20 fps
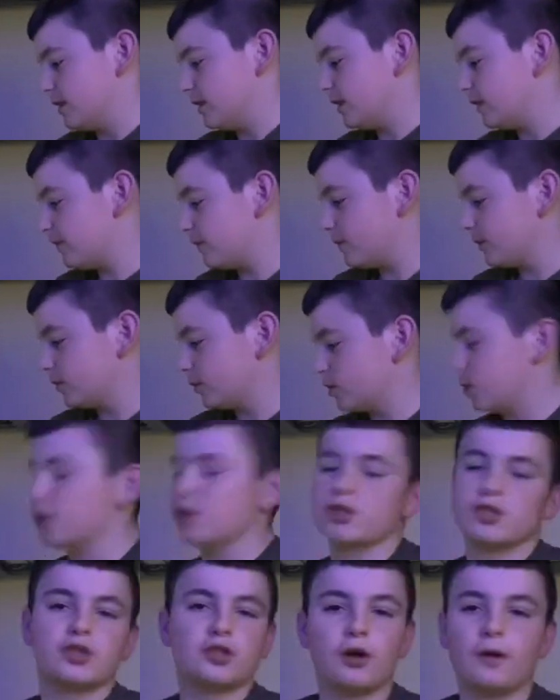Liverpool should
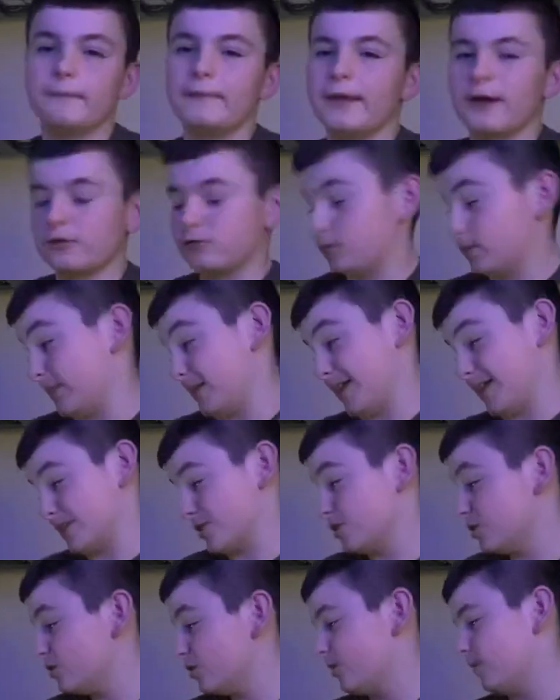just top that group.
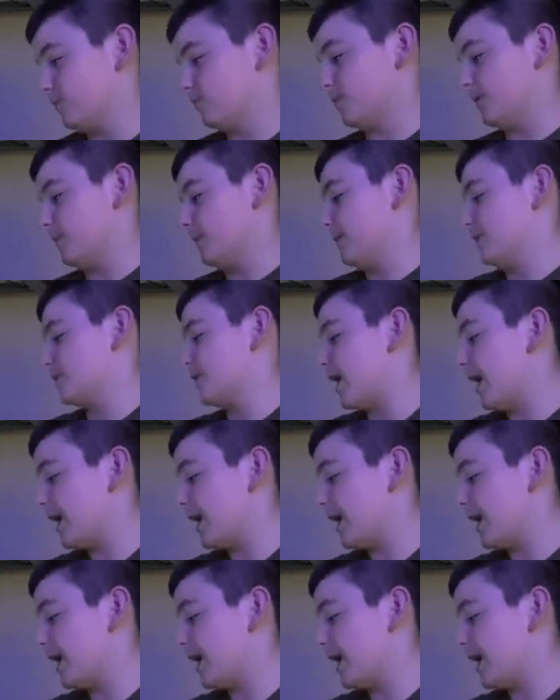There's no problems.